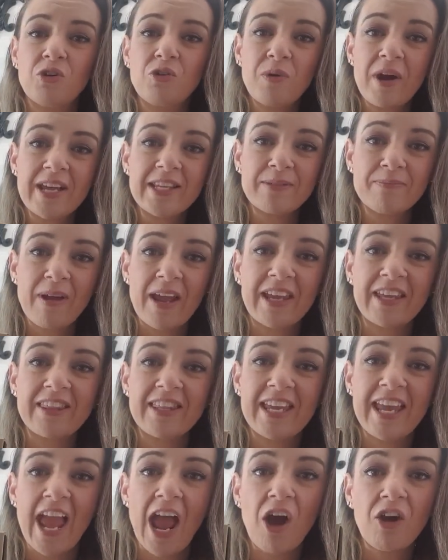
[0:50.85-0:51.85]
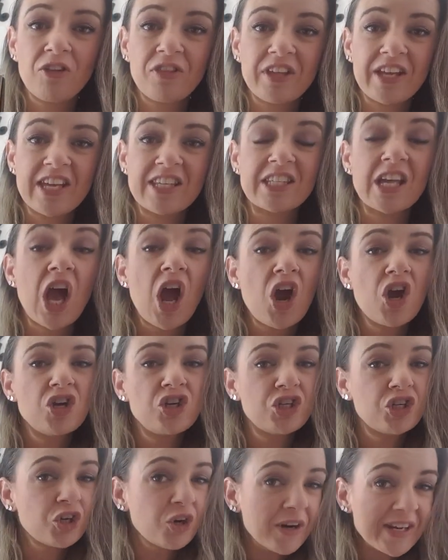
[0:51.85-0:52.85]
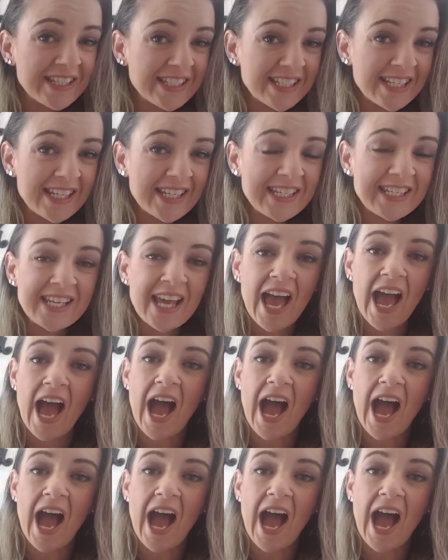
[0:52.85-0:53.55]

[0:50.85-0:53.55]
always make the healthiest choices,